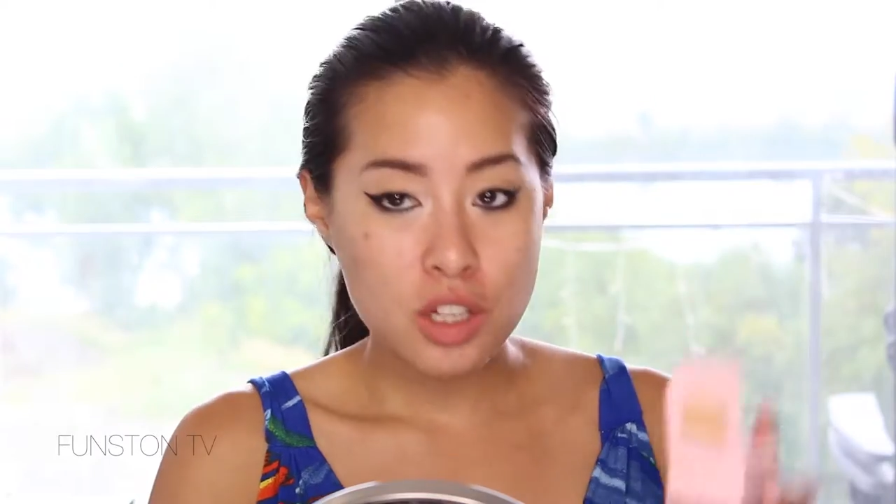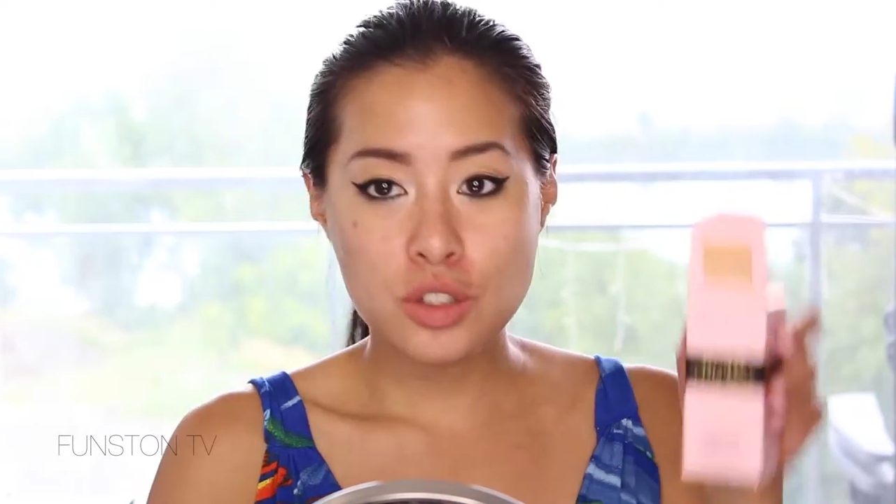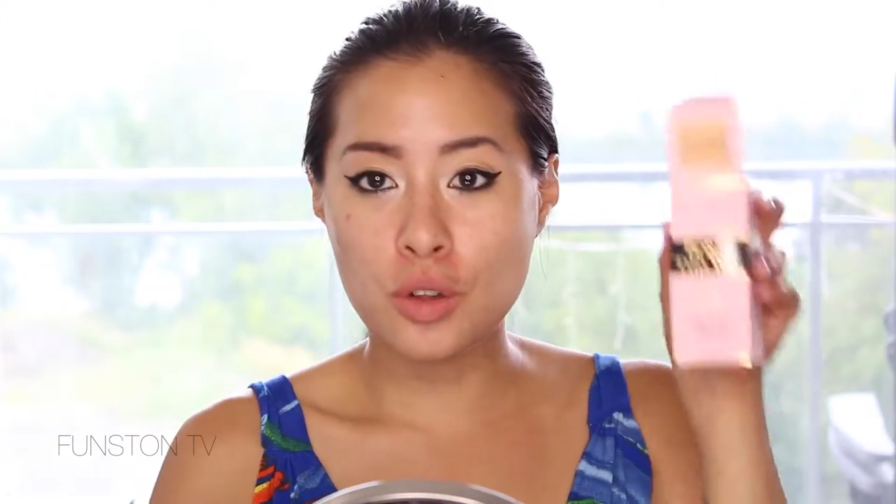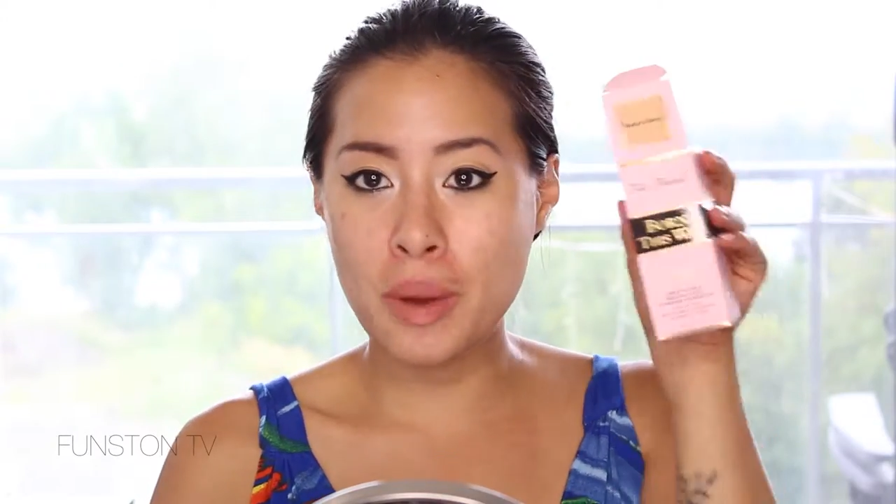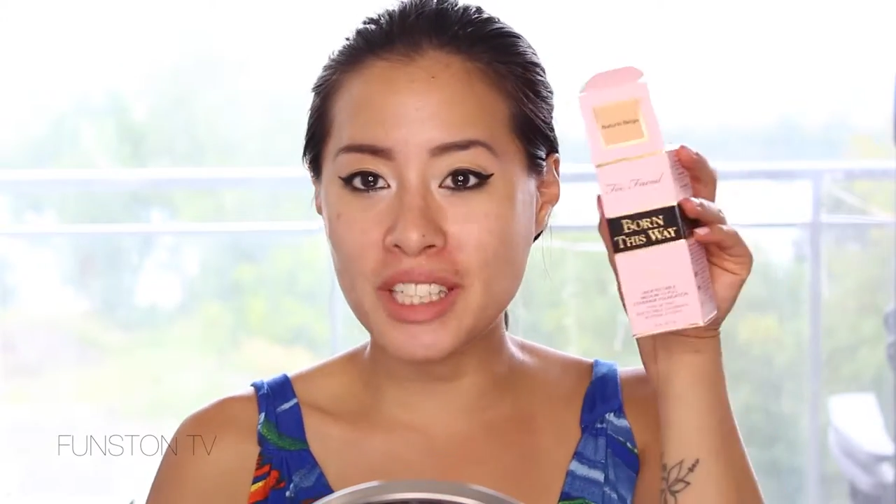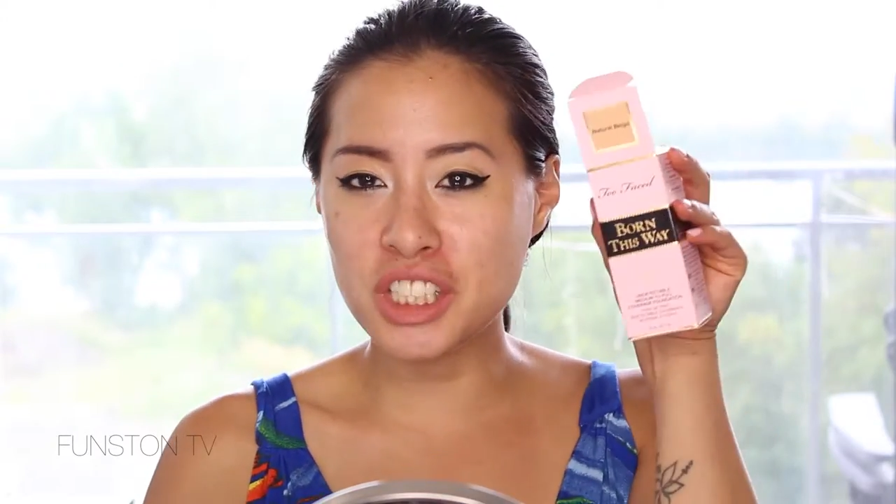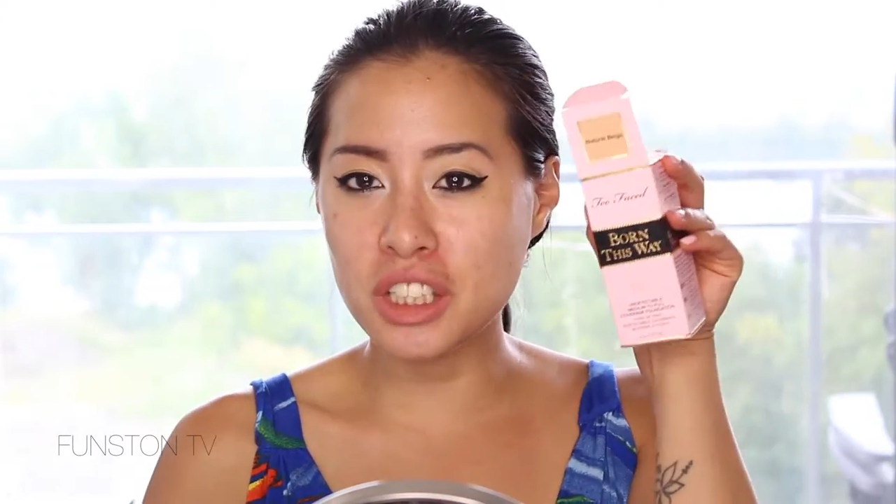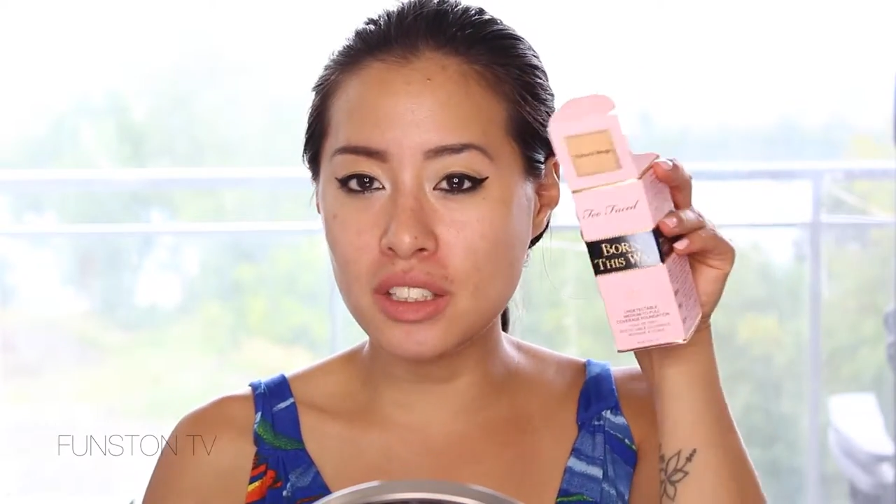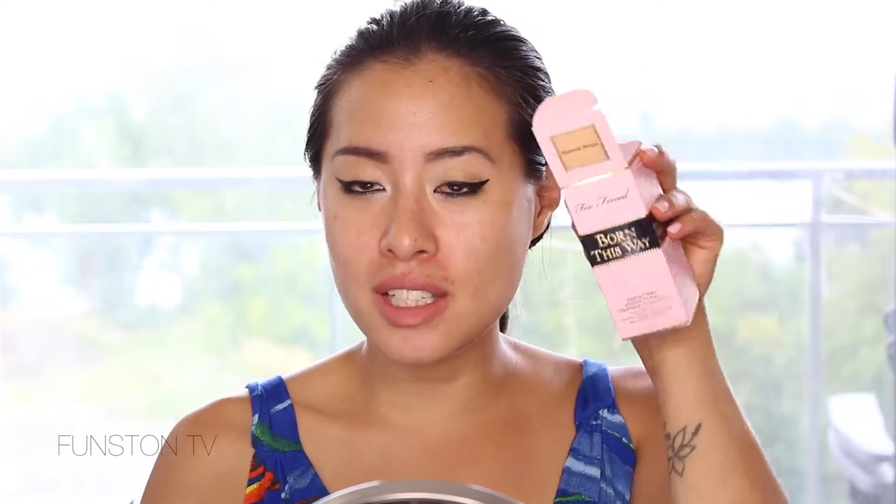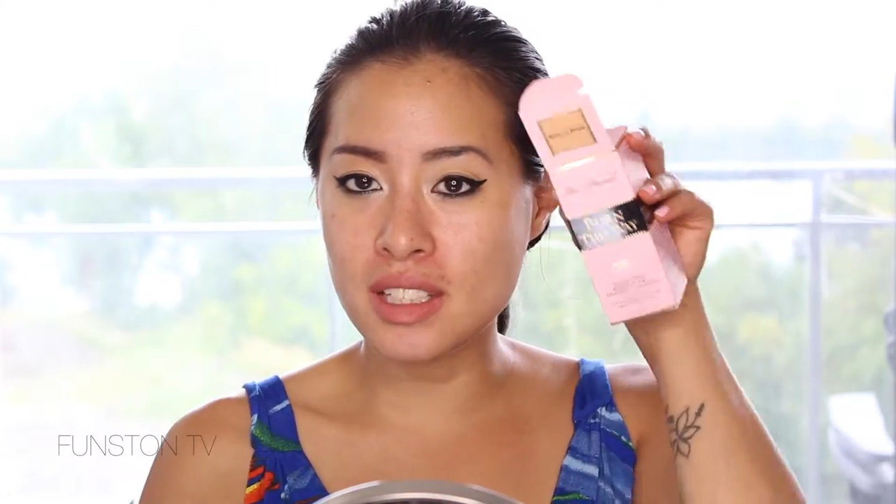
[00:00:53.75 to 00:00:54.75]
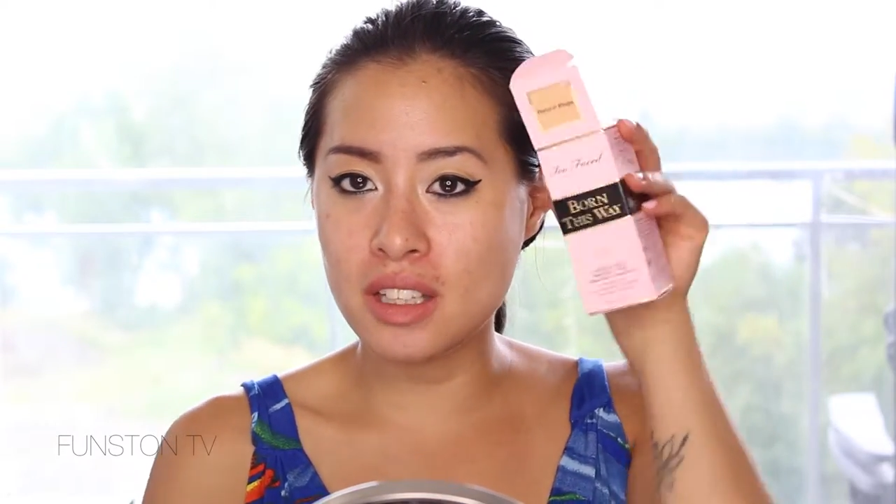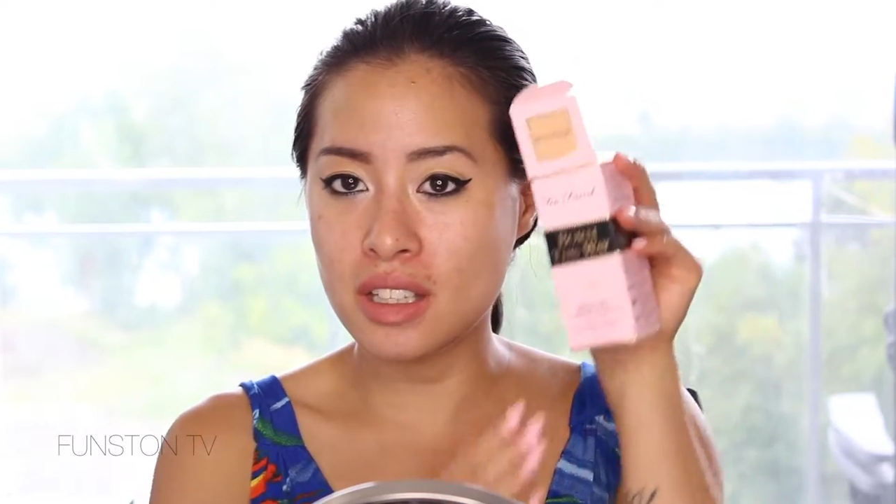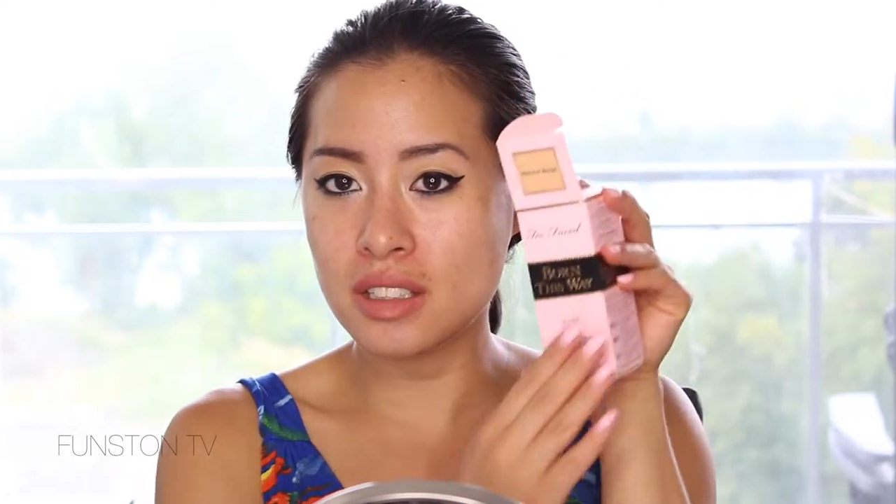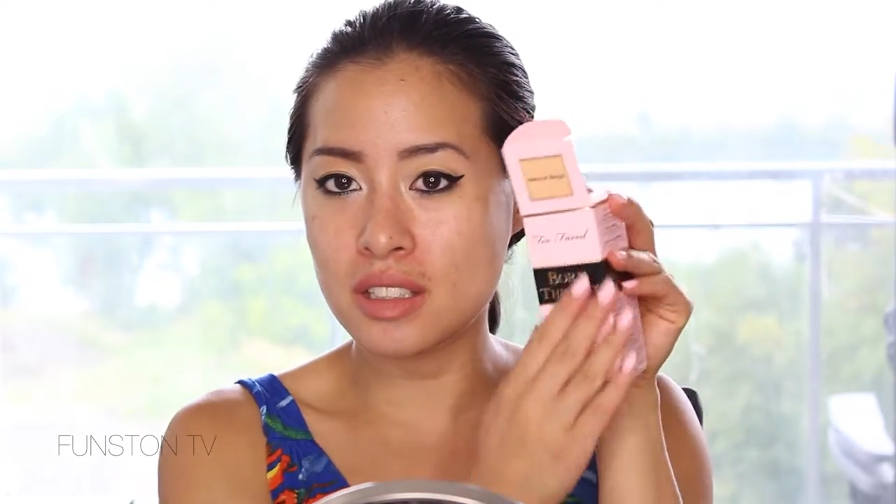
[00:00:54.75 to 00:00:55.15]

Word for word: So the packaging looks like this.